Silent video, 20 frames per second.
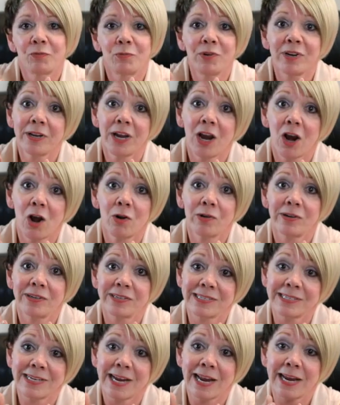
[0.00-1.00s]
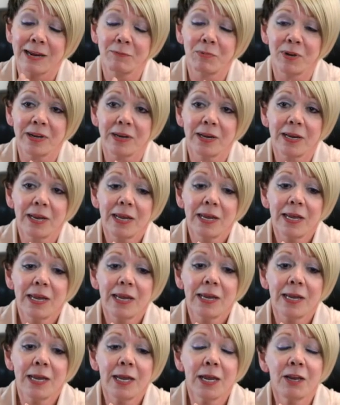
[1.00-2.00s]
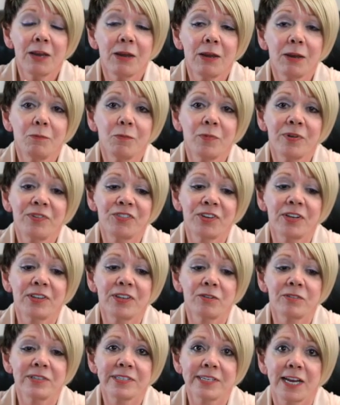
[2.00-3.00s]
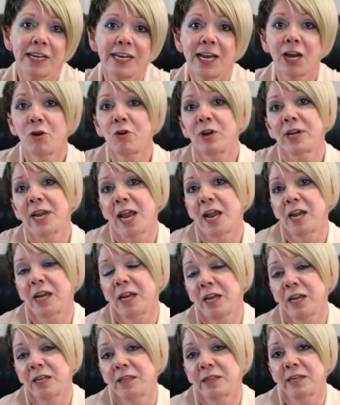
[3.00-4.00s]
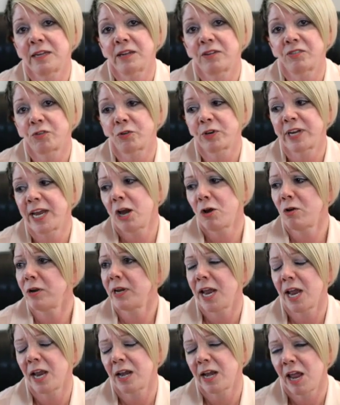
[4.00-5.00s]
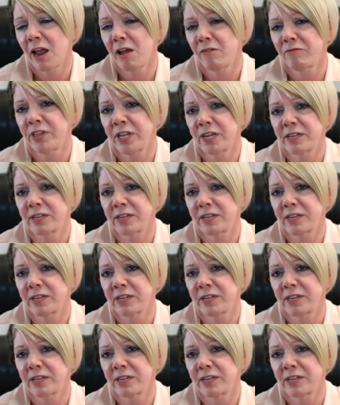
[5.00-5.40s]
really hard to say, but he would sit there and say, Karen can't eat this, or Karen can't have